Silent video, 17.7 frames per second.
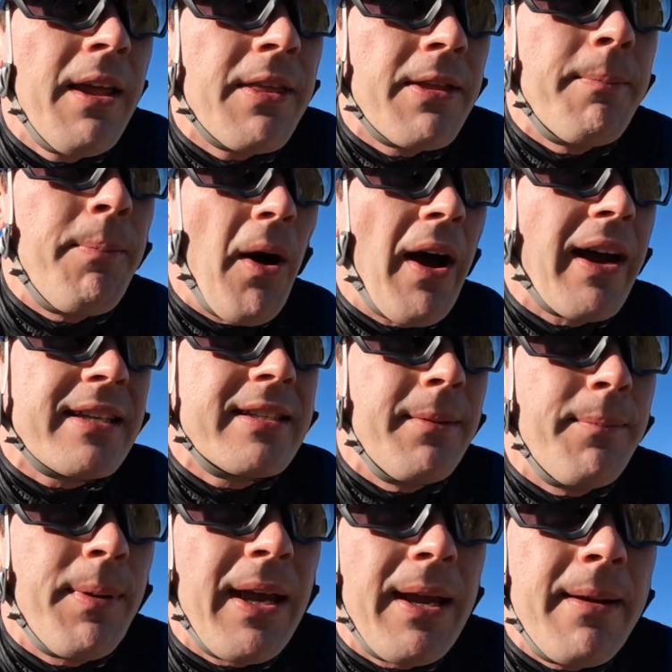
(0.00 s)
the bike
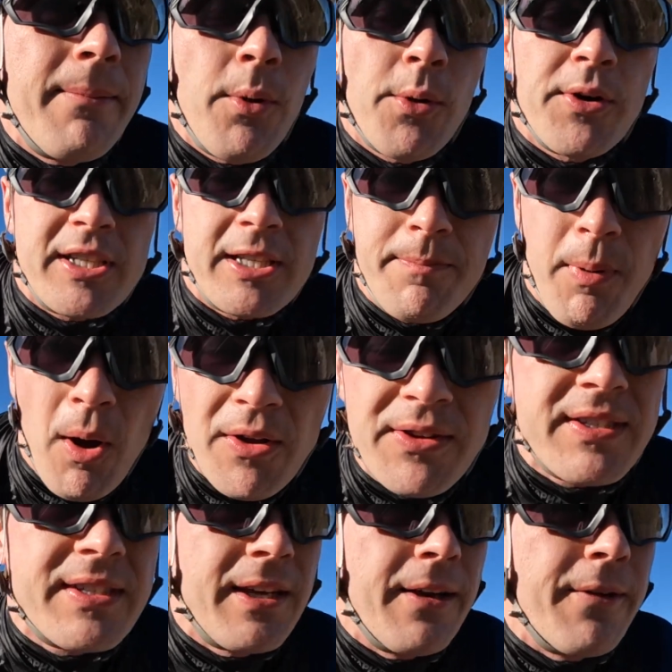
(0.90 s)
to be more
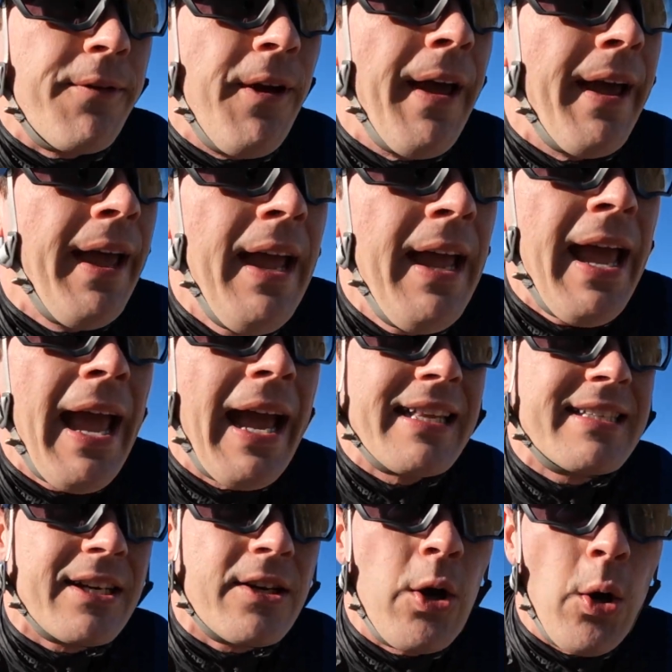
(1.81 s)
responsive
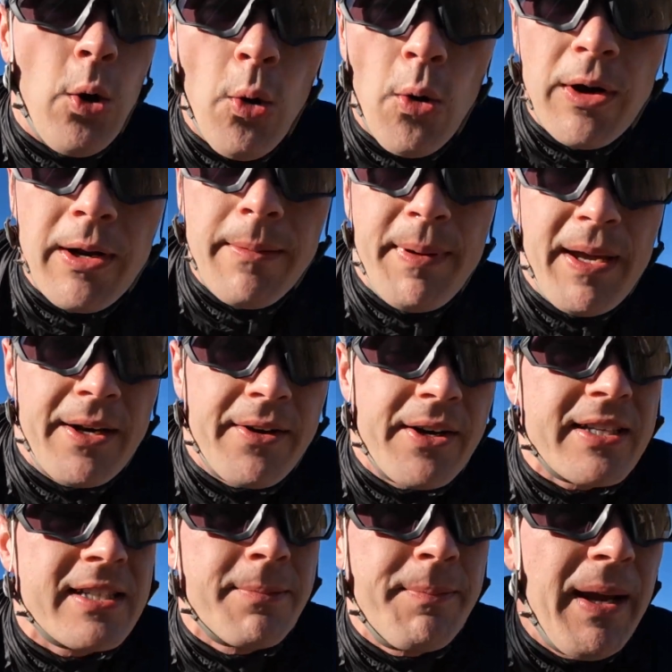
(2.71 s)
and to corner better
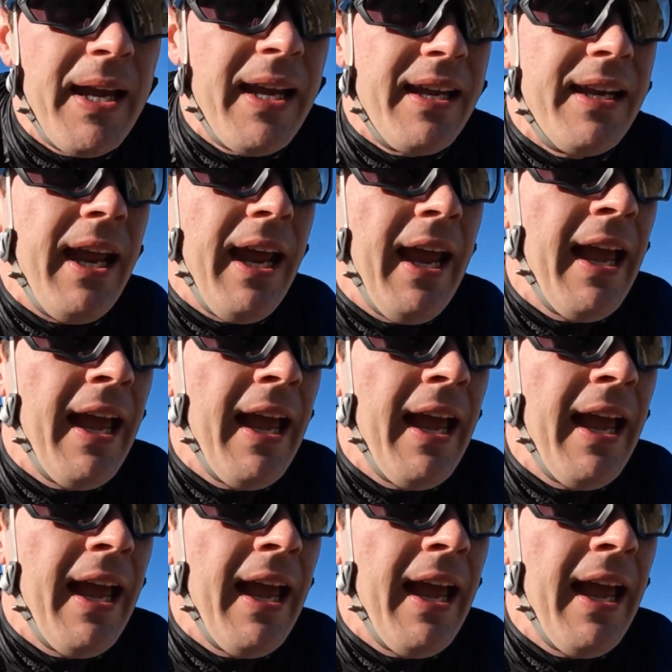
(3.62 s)
at speed,